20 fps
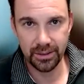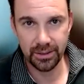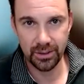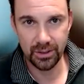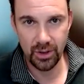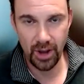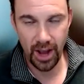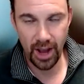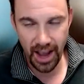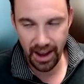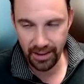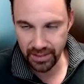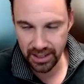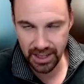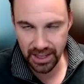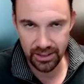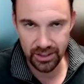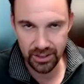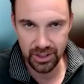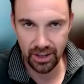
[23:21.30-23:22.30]
you have to
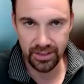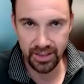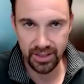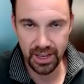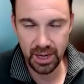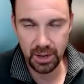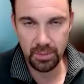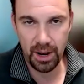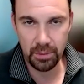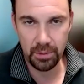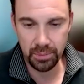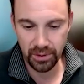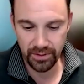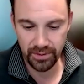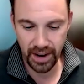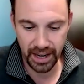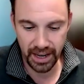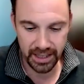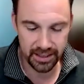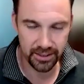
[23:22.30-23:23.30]
now start thinking about
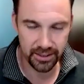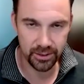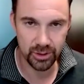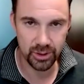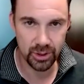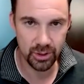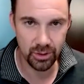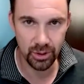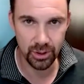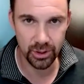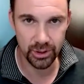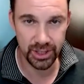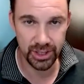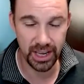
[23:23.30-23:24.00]
providing those tools.